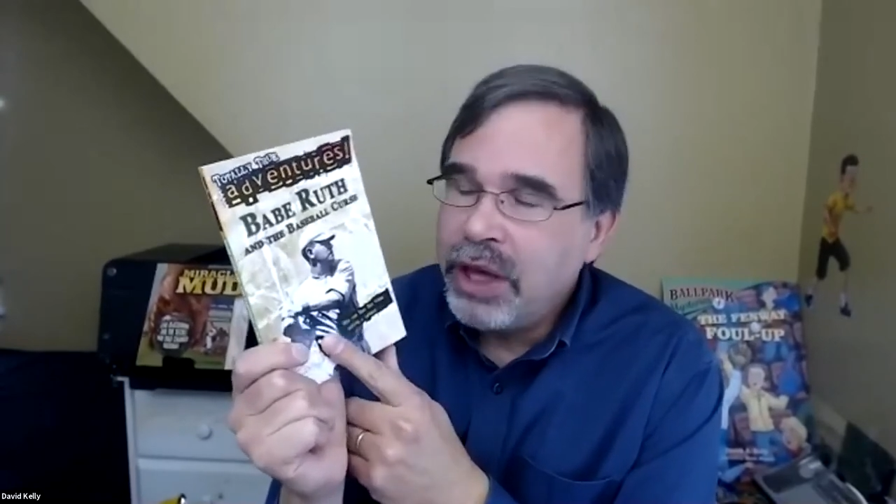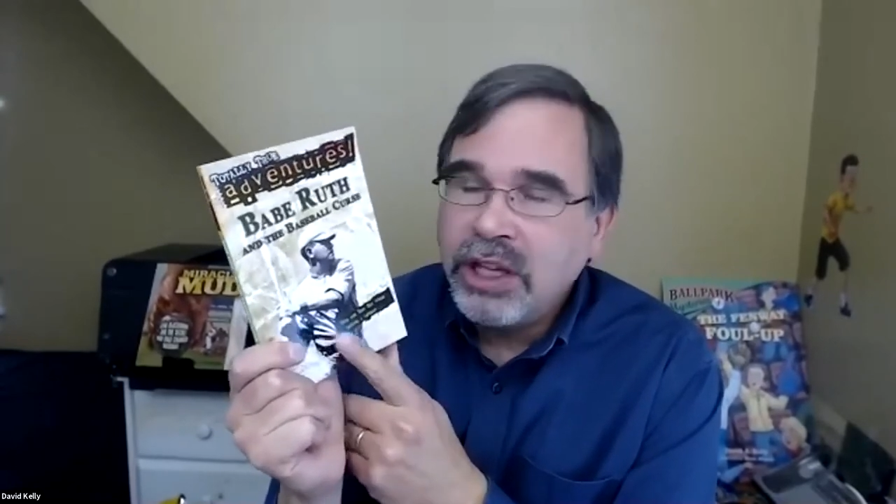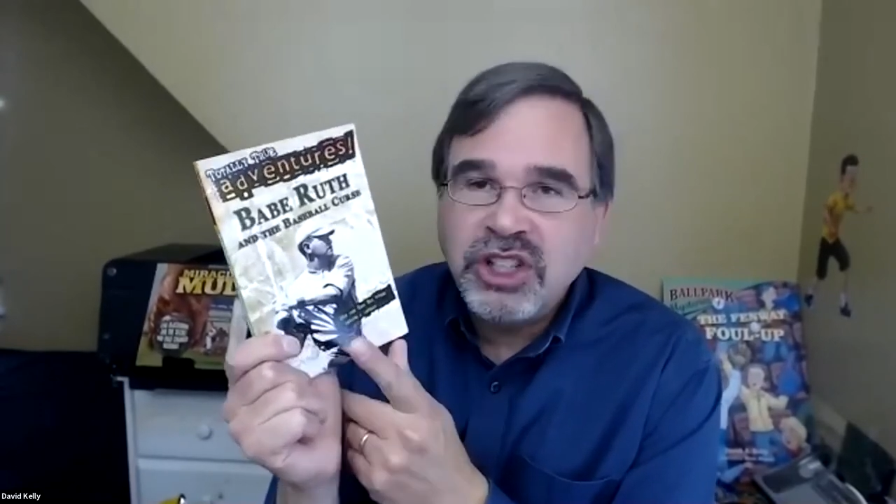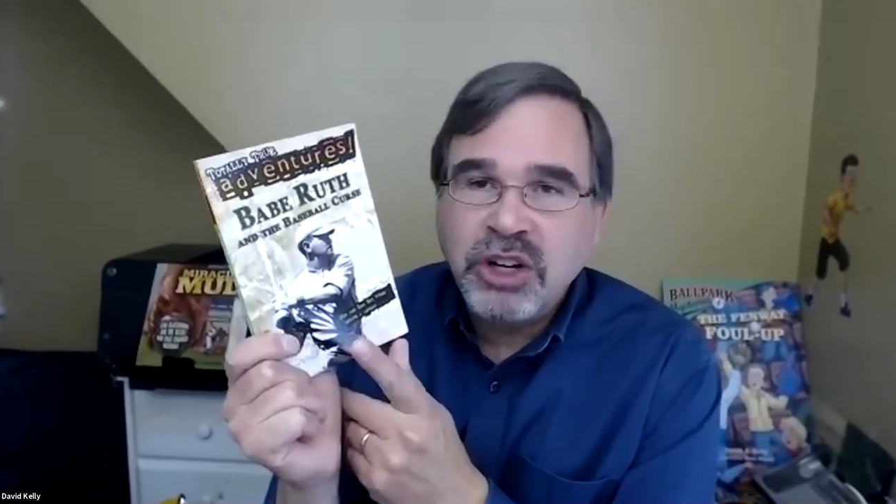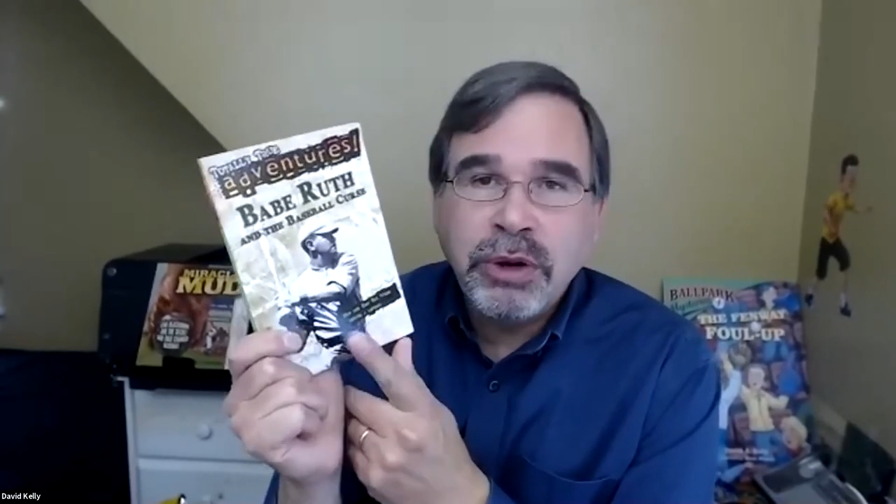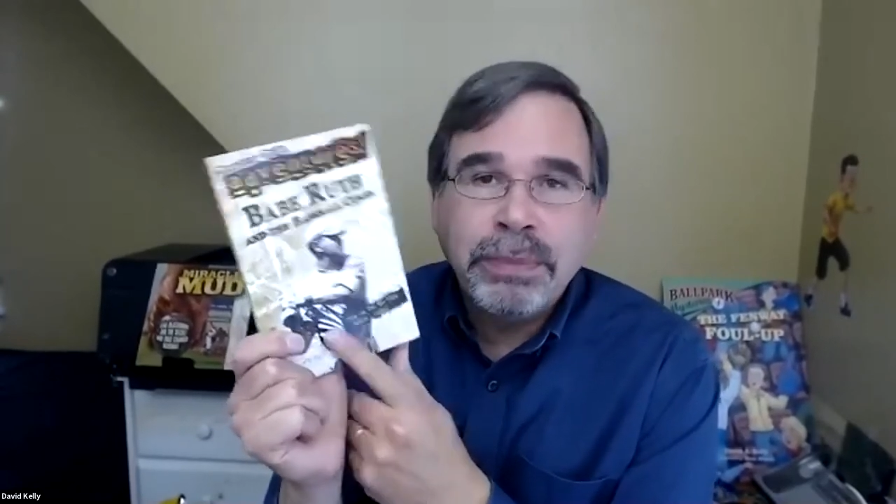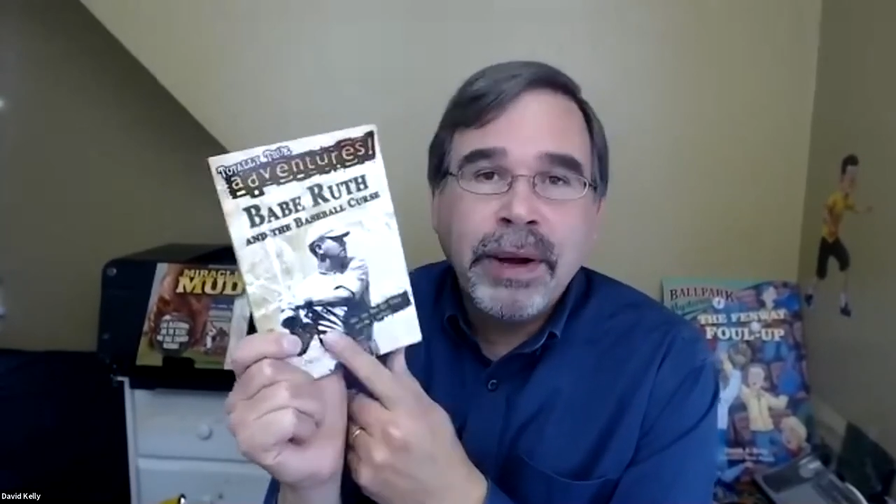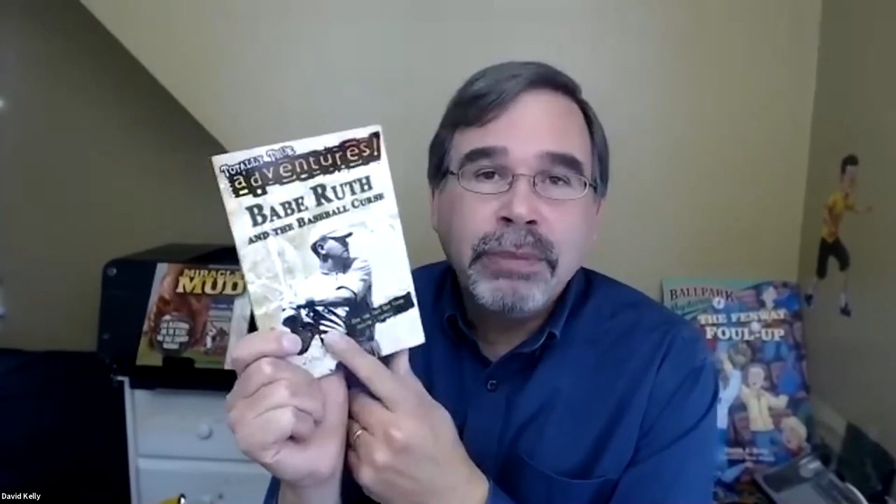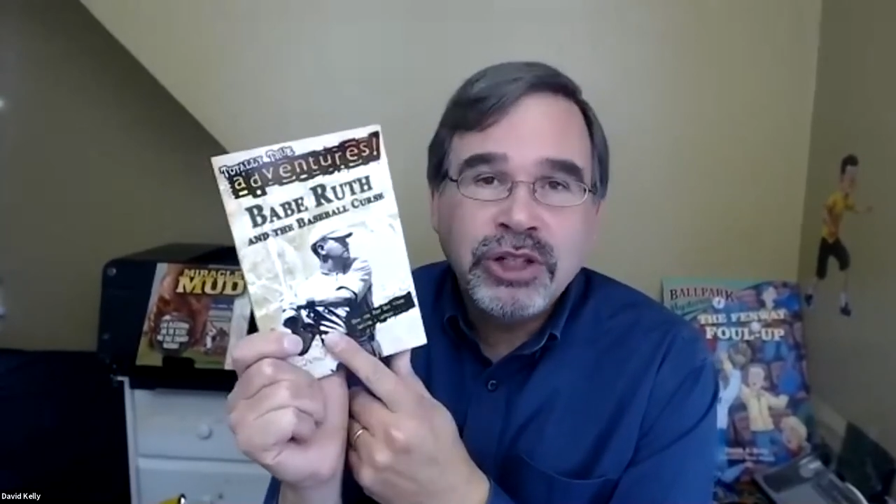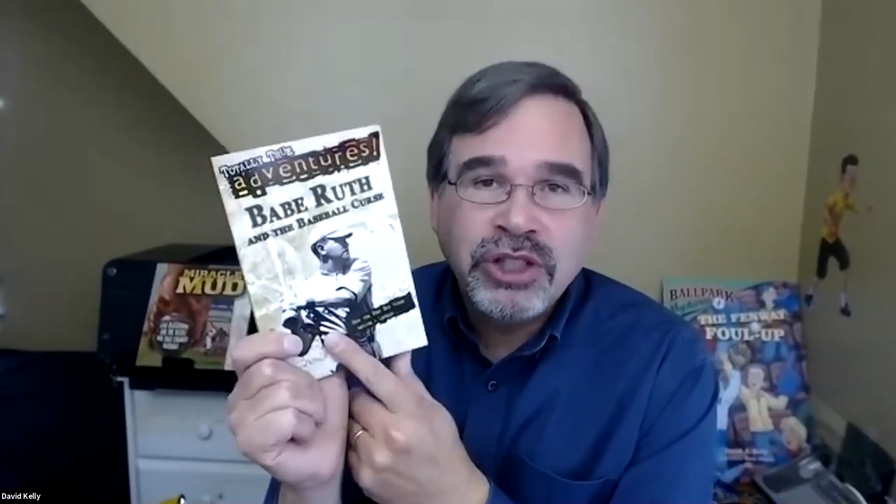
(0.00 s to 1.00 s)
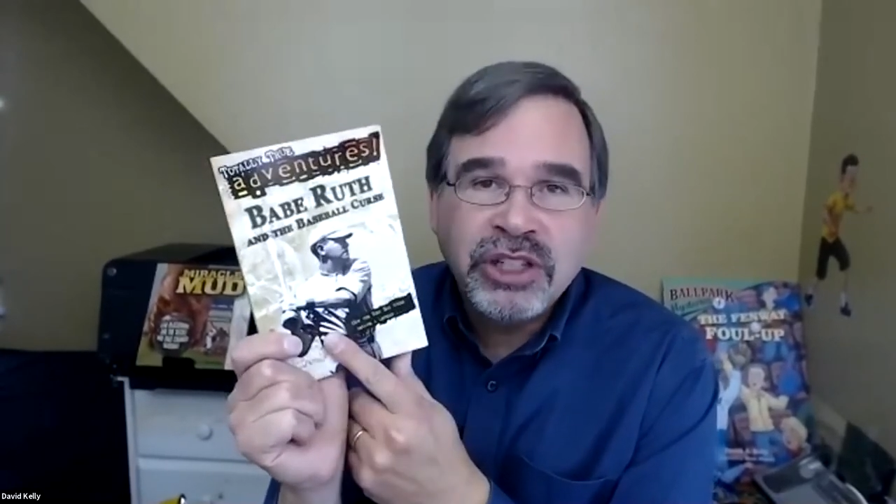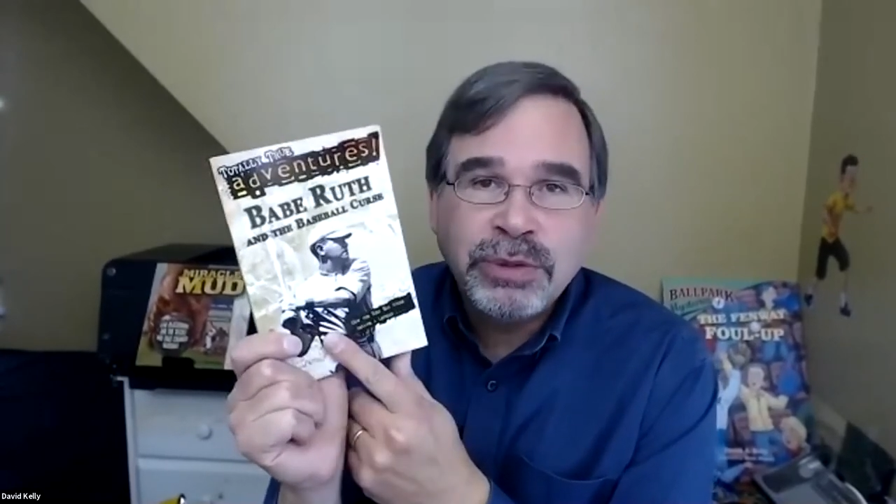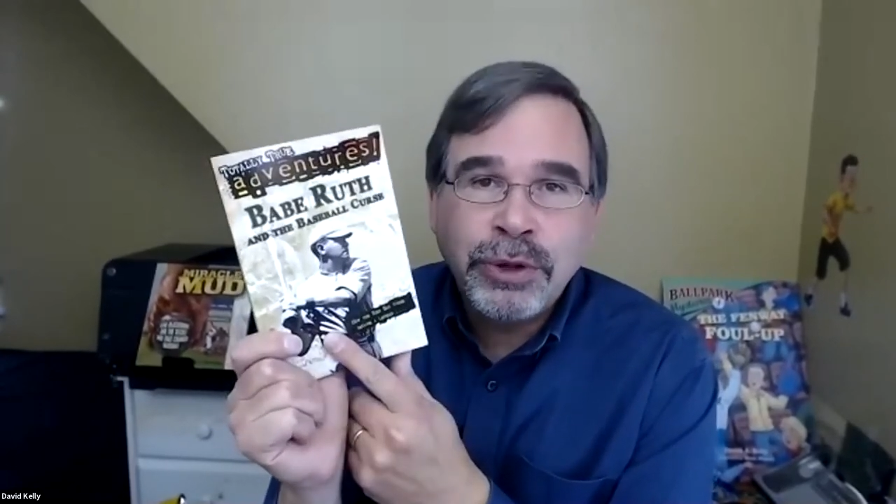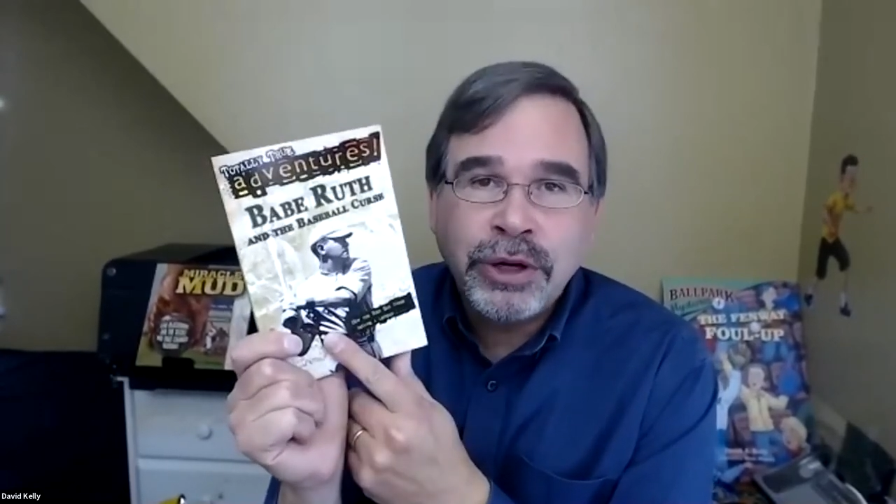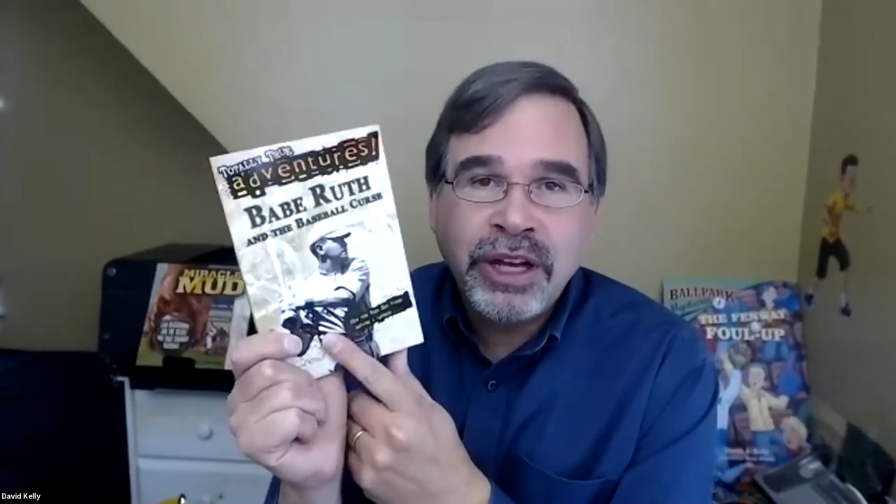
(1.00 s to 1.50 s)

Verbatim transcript: So we published this book.